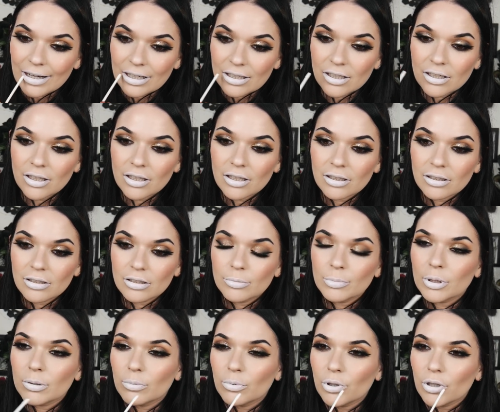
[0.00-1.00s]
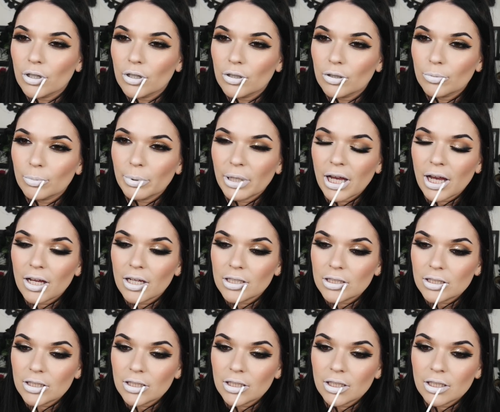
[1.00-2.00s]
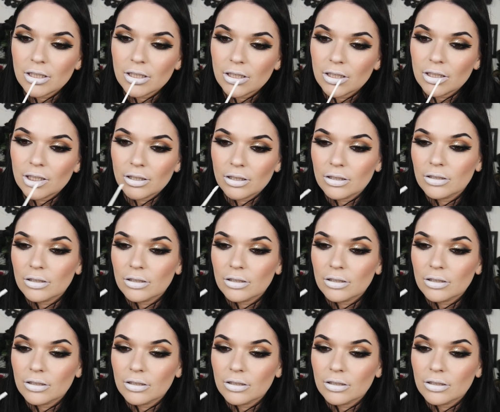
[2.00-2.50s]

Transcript: to get a little bit more opacity.